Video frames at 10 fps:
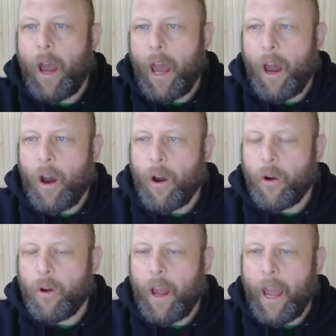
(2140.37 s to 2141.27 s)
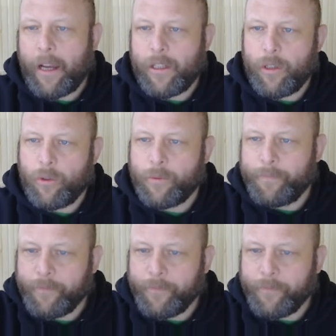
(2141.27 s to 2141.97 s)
our actual